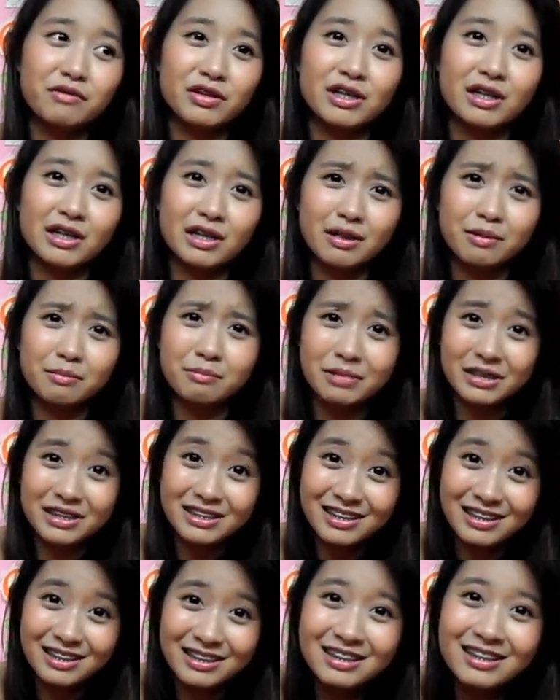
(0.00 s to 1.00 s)
figure
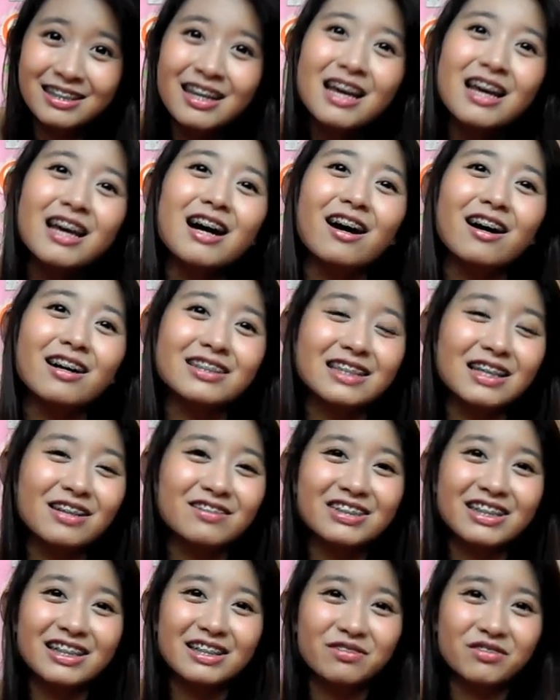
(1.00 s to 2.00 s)
person or
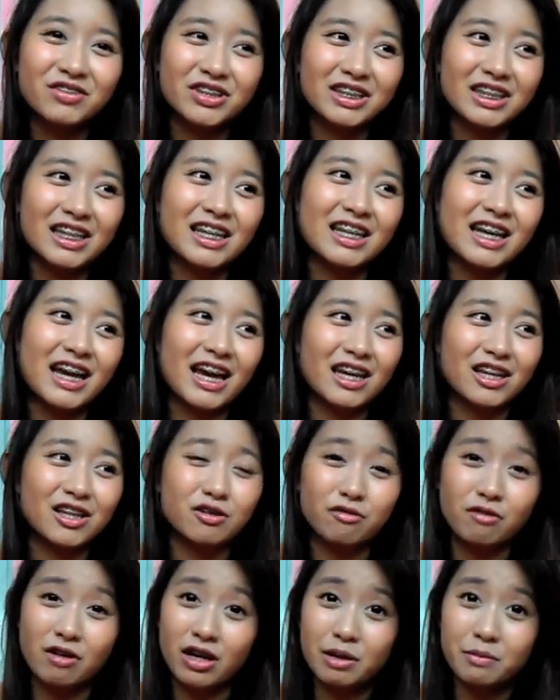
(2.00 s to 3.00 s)
some celebrity that
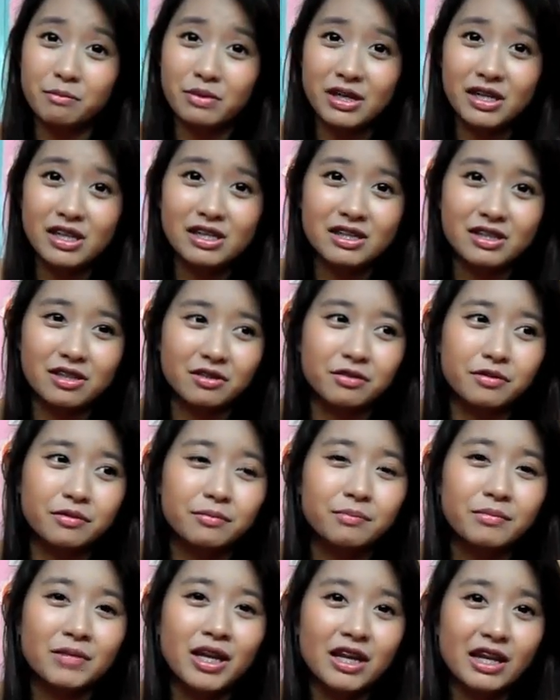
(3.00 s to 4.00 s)
you want to be,
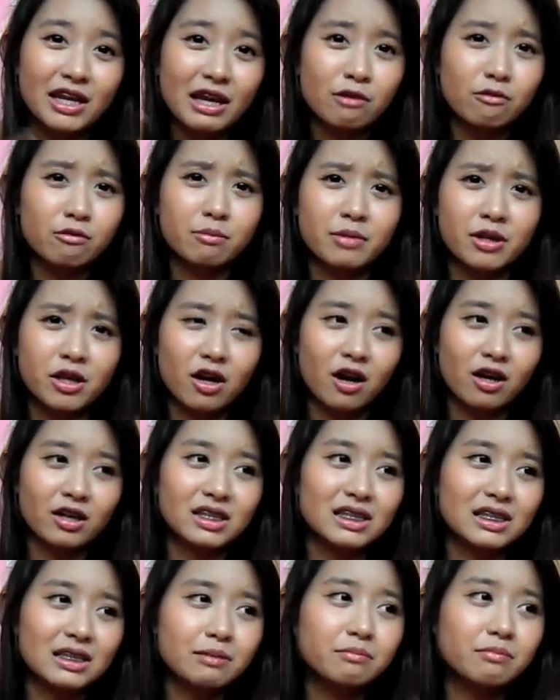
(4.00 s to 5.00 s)
so that would be
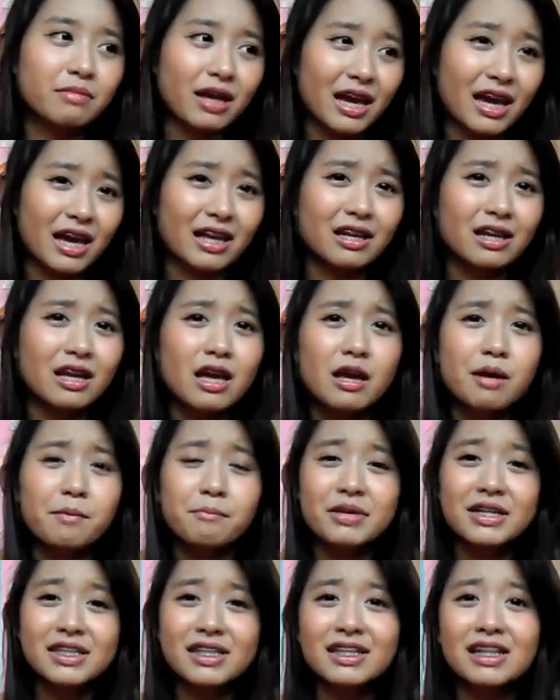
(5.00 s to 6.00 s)
awesome. And
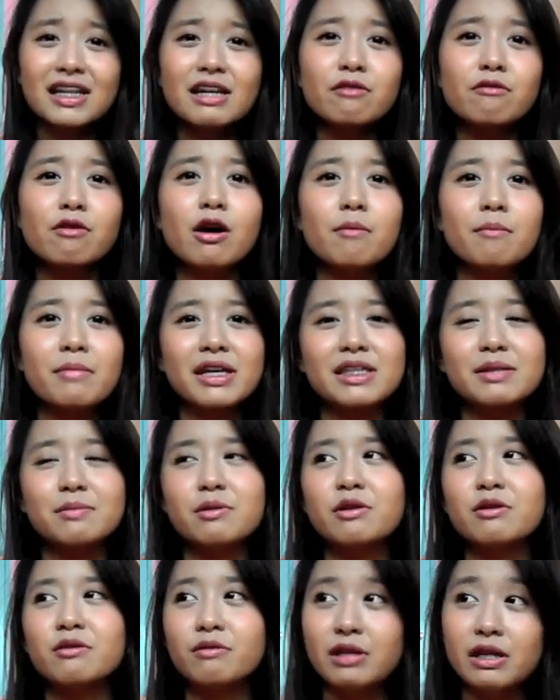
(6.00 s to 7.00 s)
personally, what
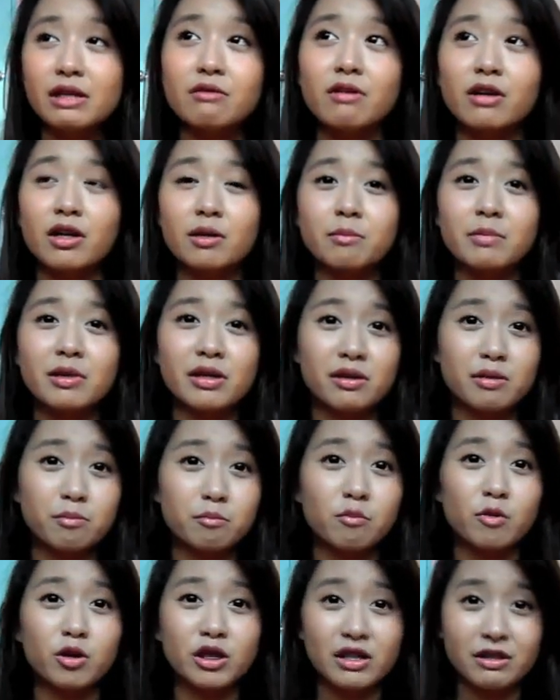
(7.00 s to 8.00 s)
makes me really want to
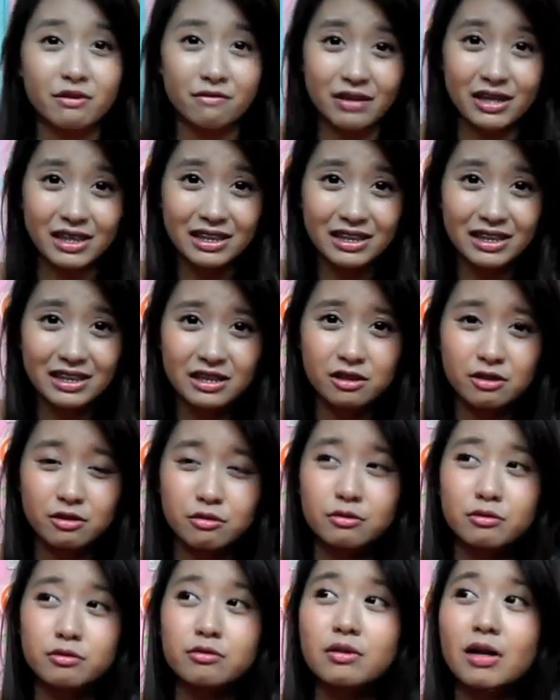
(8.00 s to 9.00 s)
be motivated
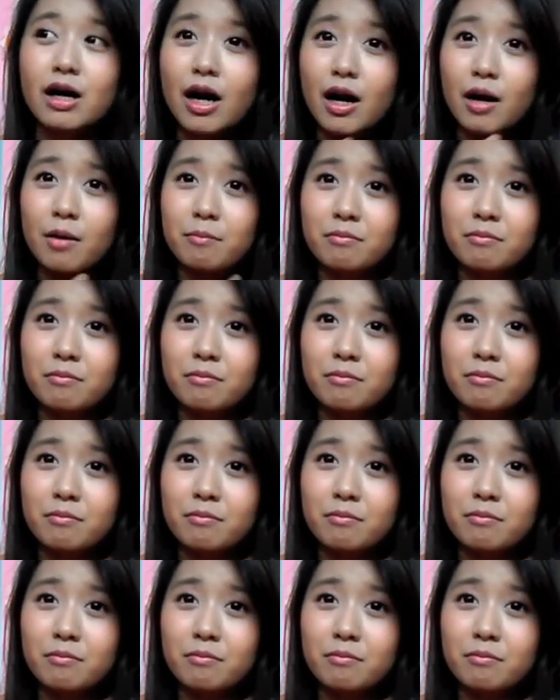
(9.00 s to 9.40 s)
to